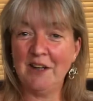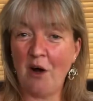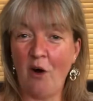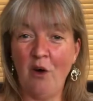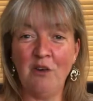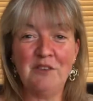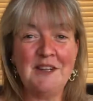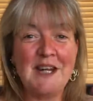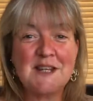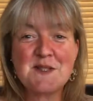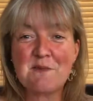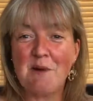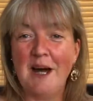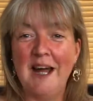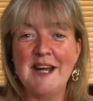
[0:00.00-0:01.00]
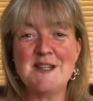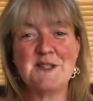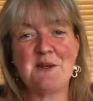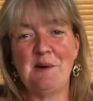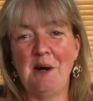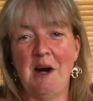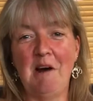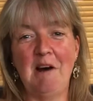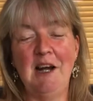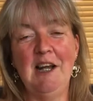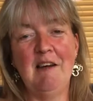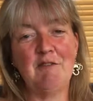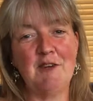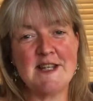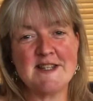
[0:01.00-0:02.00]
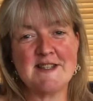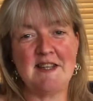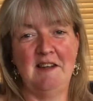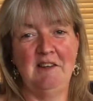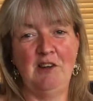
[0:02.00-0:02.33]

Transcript: on his way to our lovely son